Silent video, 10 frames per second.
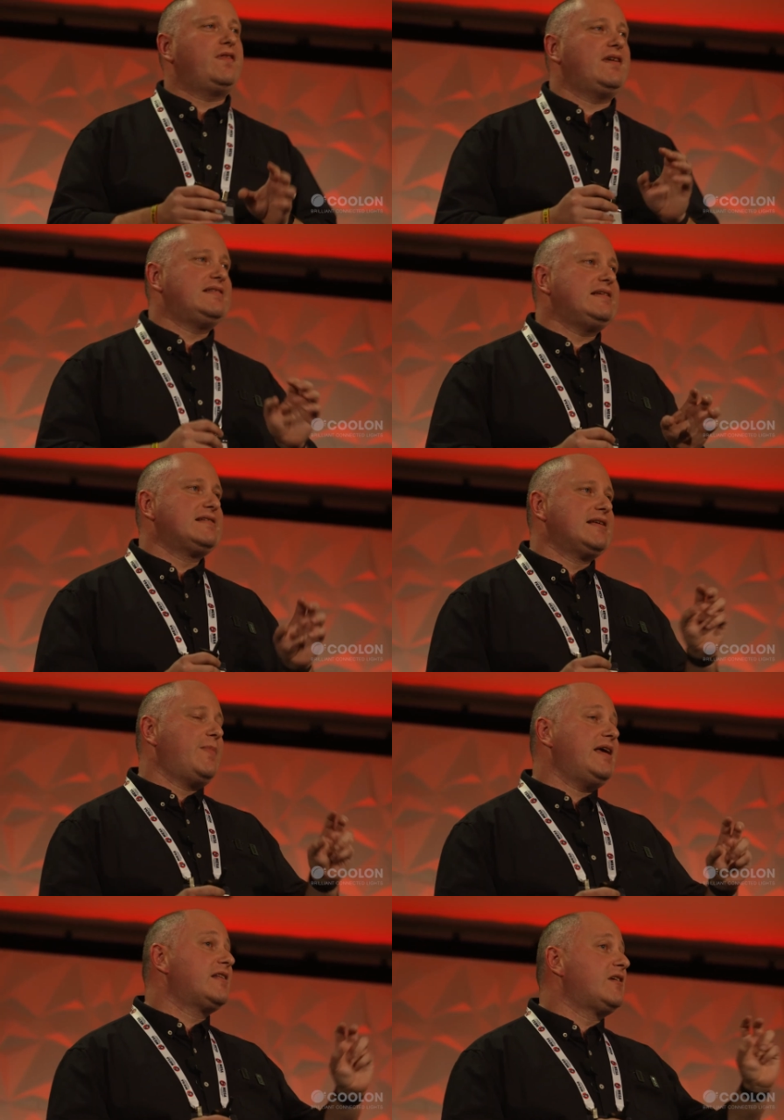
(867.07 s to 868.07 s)
new. What they
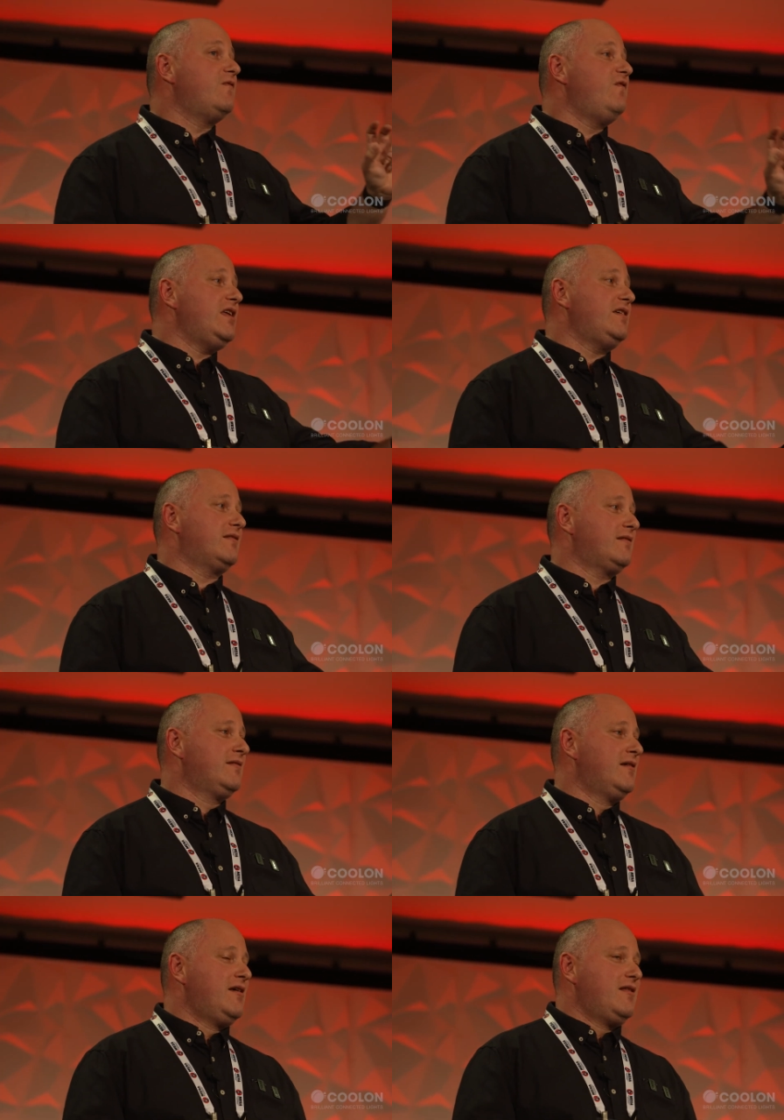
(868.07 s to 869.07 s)
did is they made it
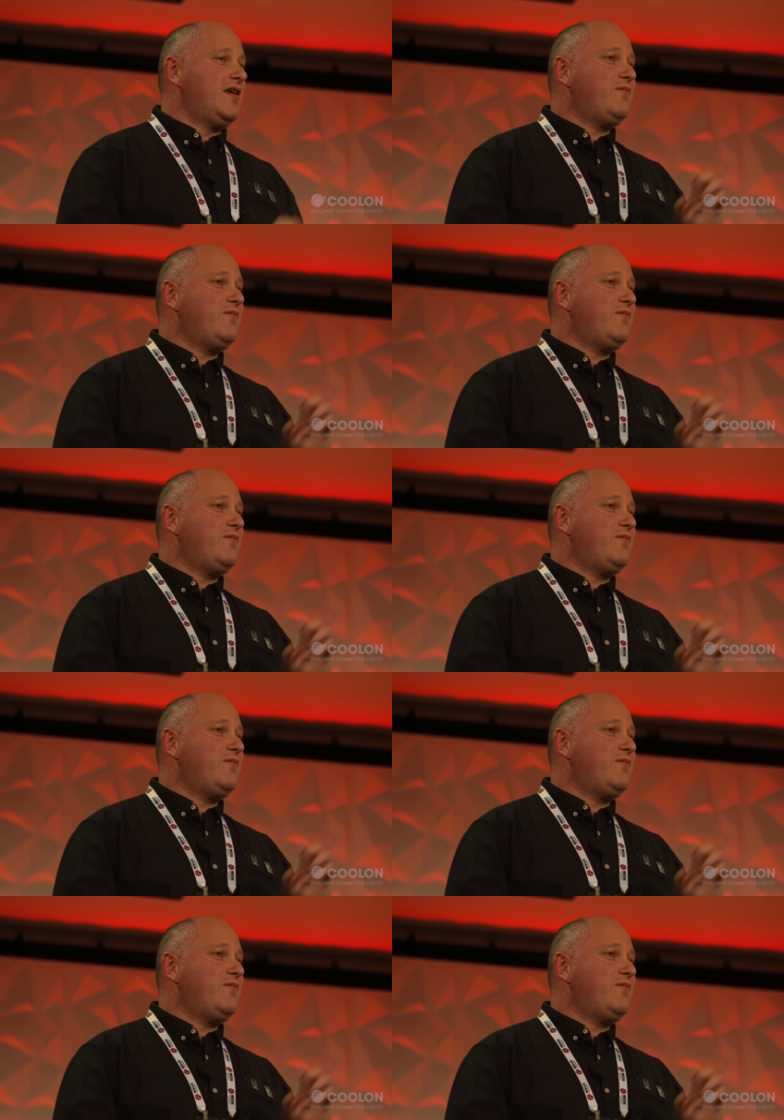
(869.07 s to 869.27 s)
convenient.